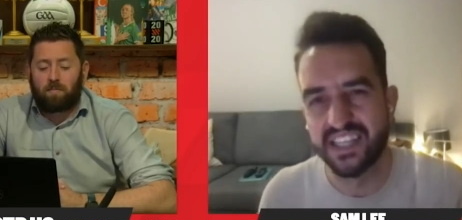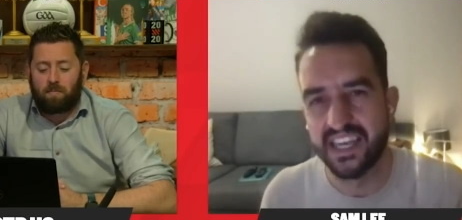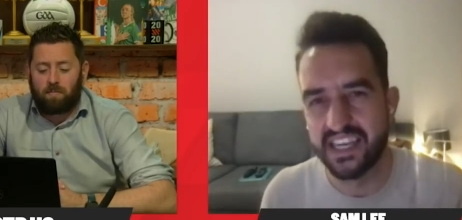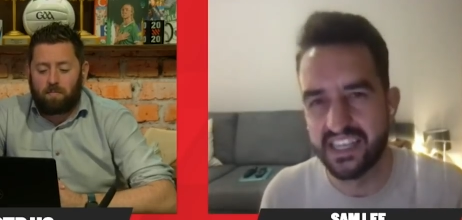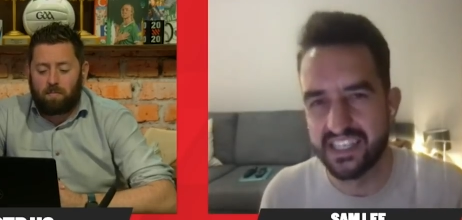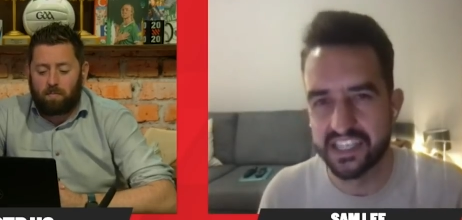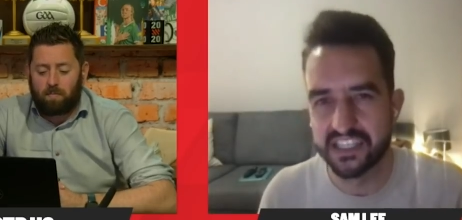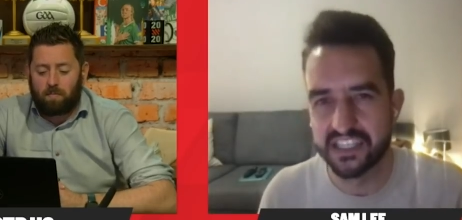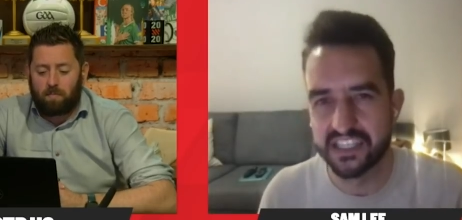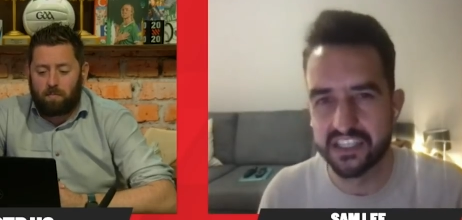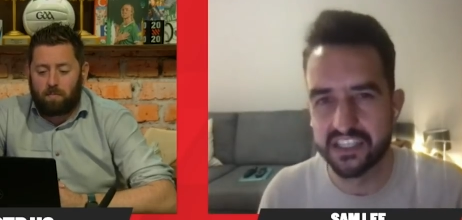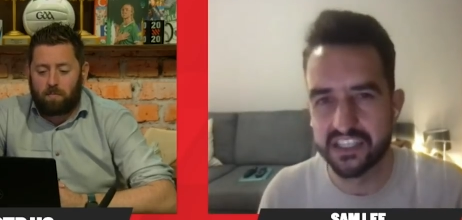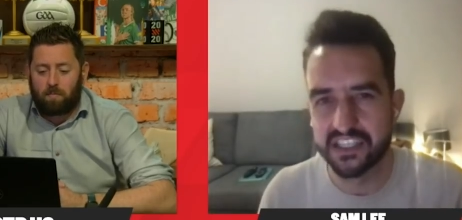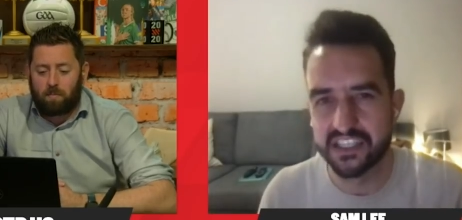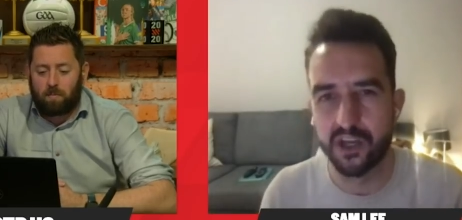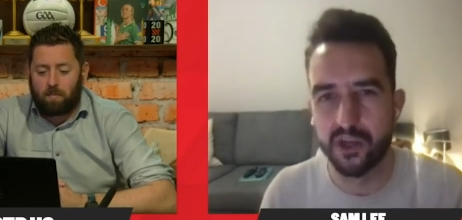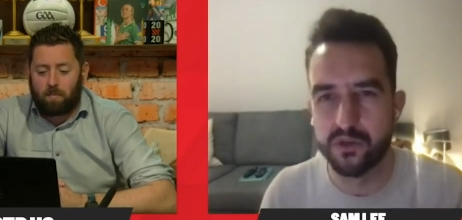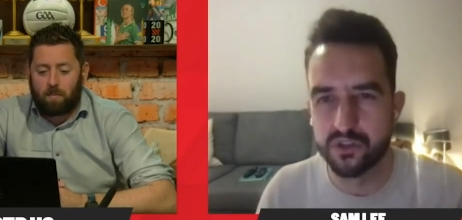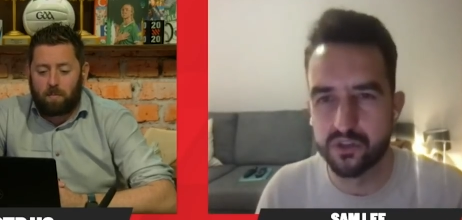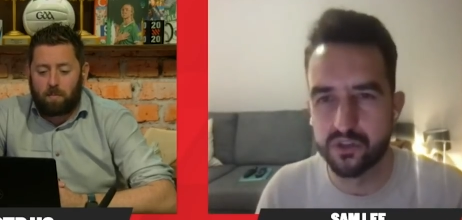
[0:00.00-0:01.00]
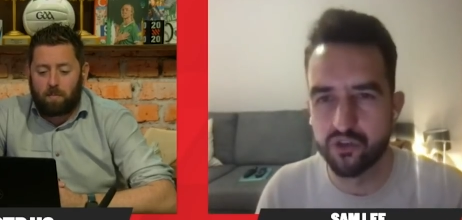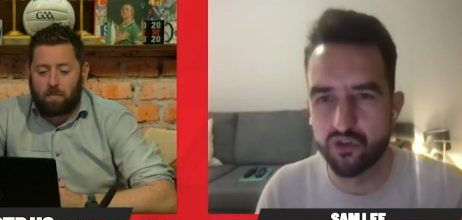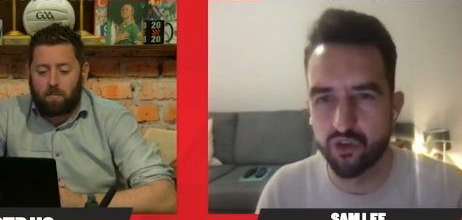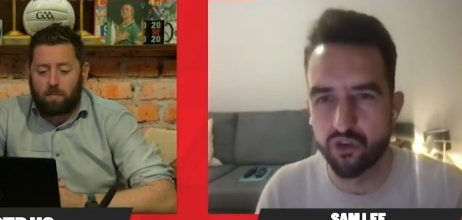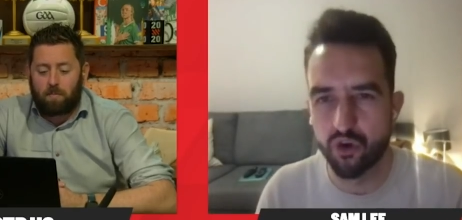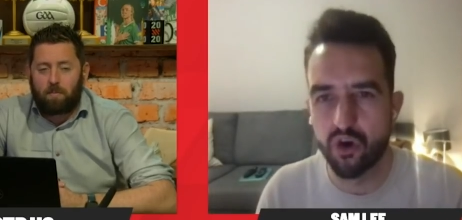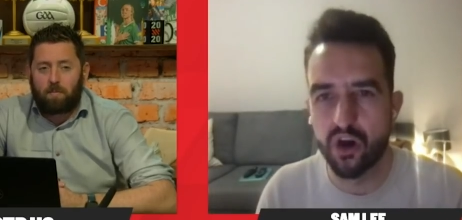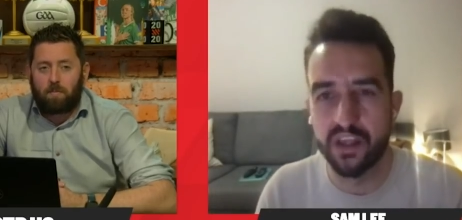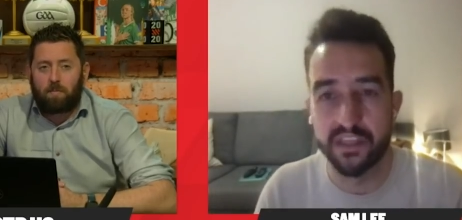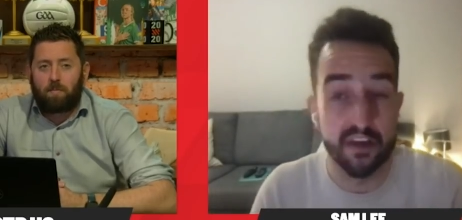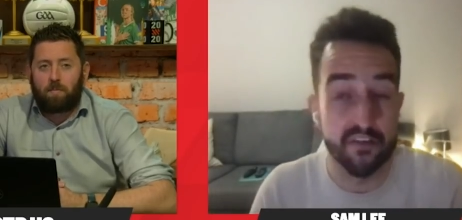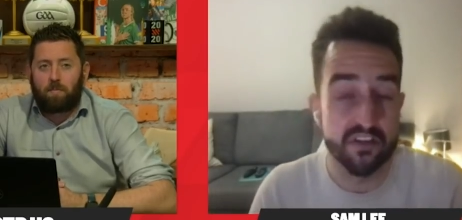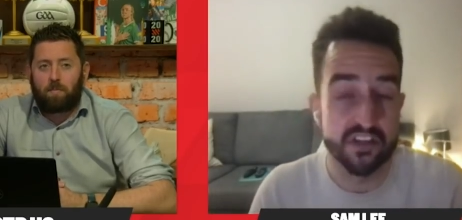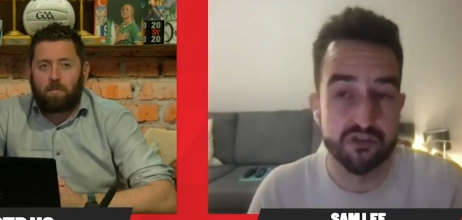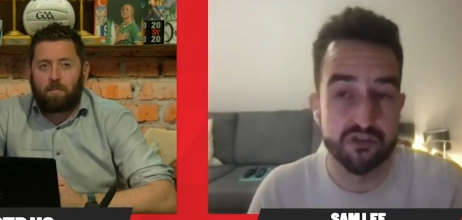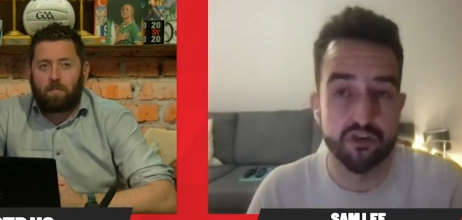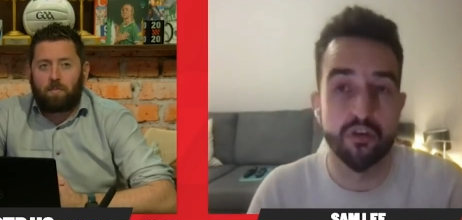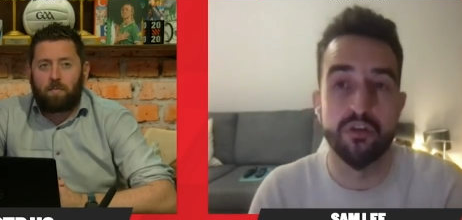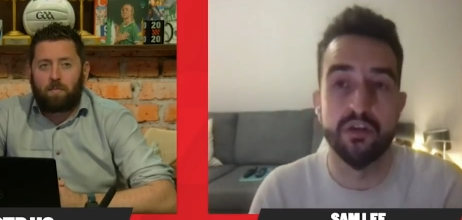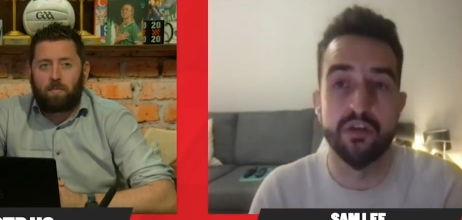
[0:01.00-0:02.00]
Speaker 1: the easiest conclusion to draw, and there is
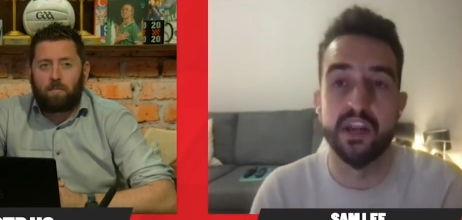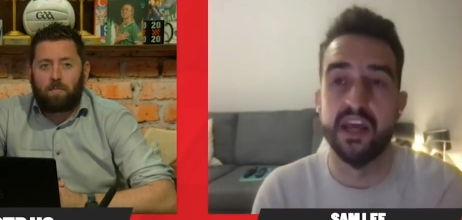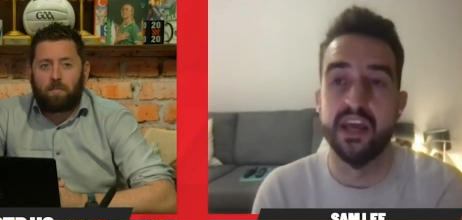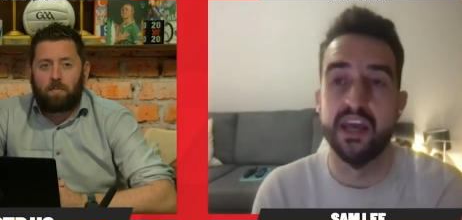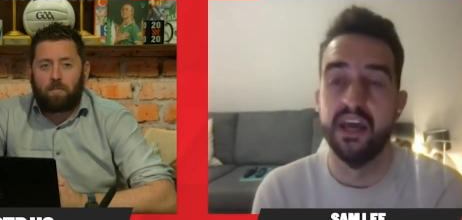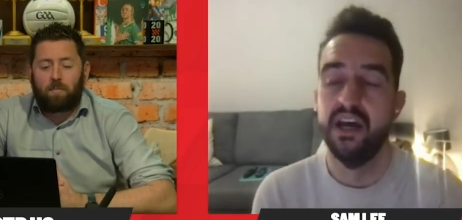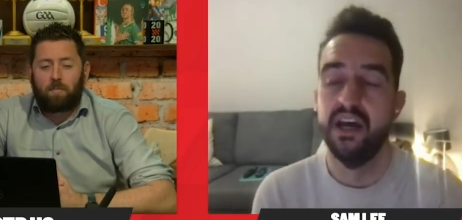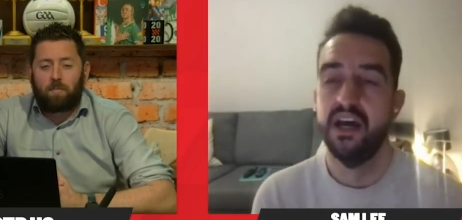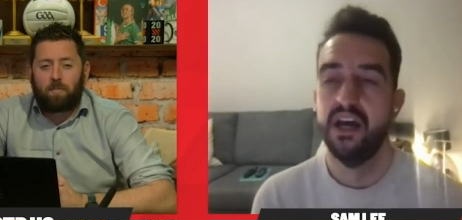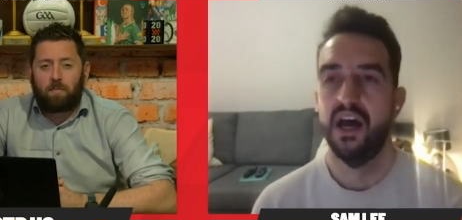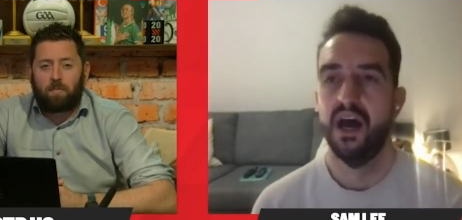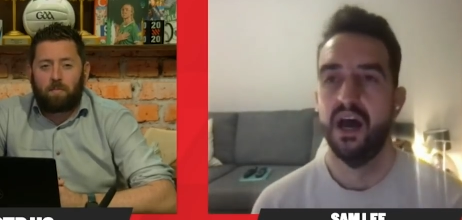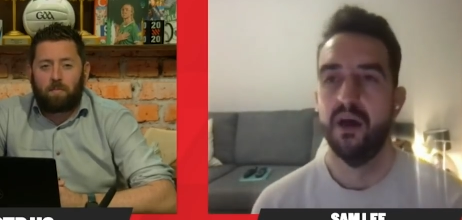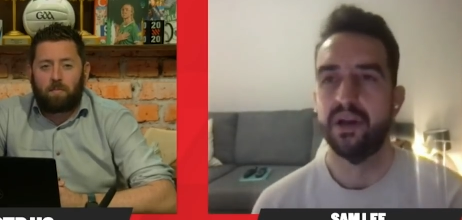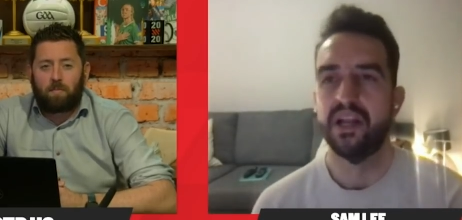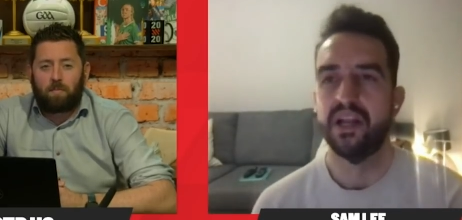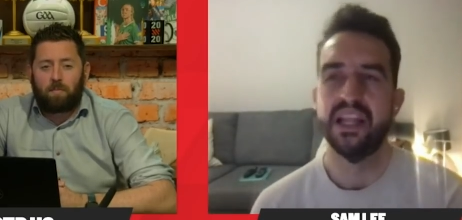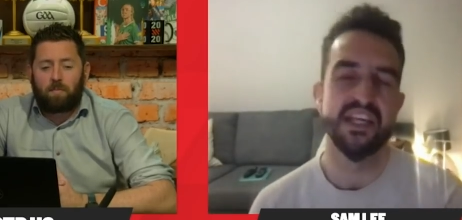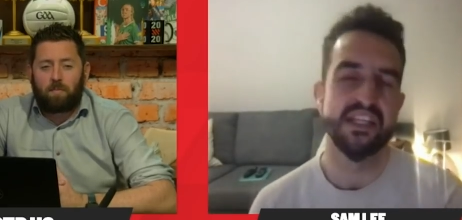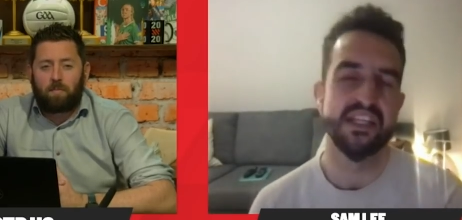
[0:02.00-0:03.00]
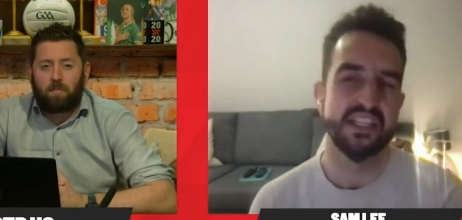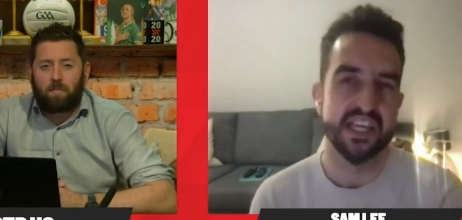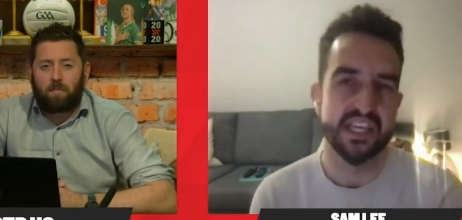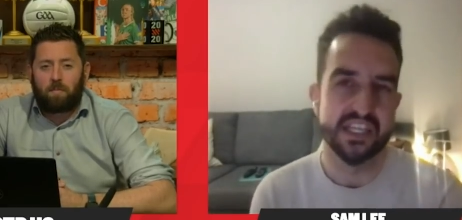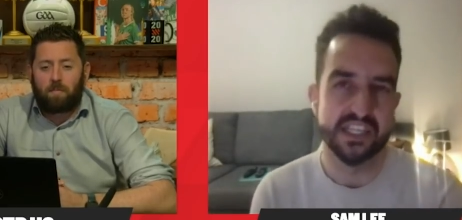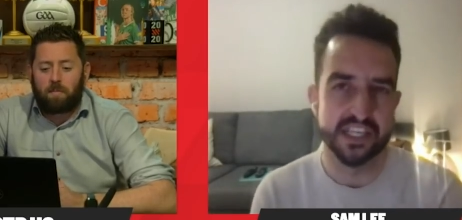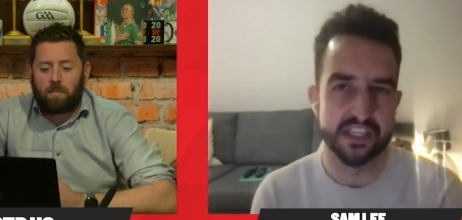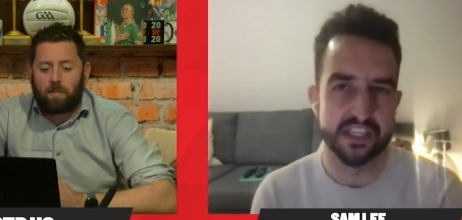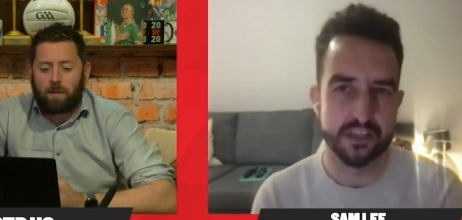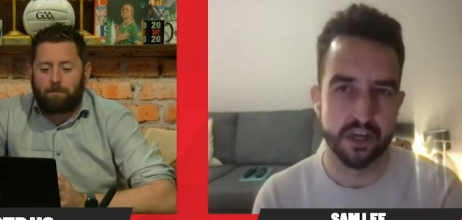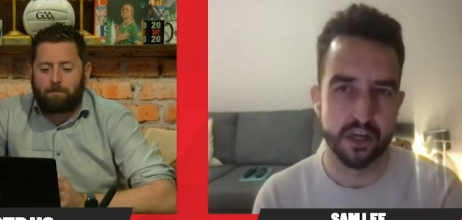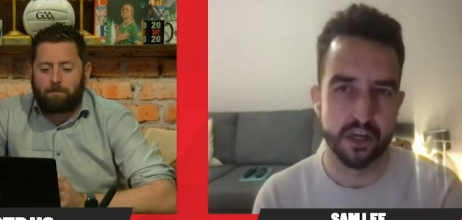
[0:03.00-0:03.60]
truth in it. But it is the easiest